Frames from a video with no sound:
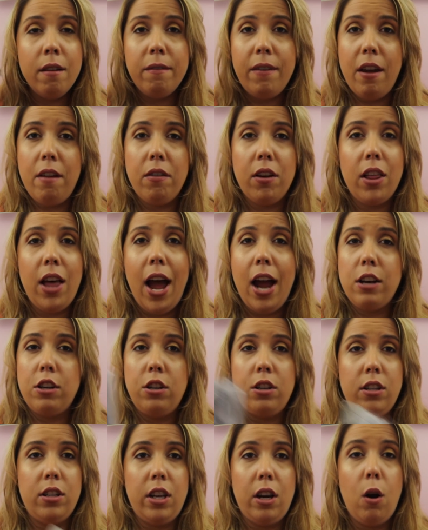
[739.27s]
favorite
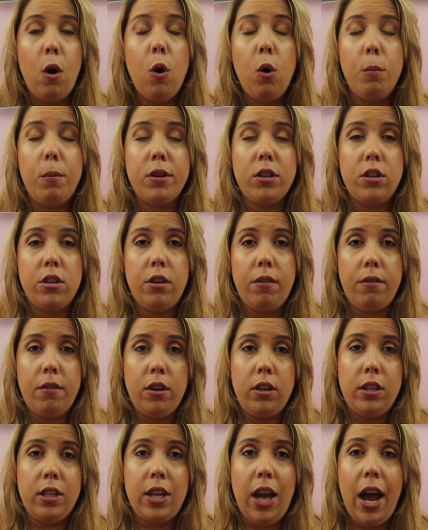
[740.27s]
lashes in a whole bunch of
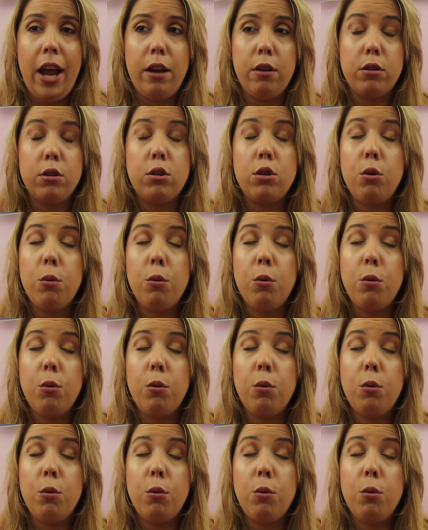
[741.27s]
different styles.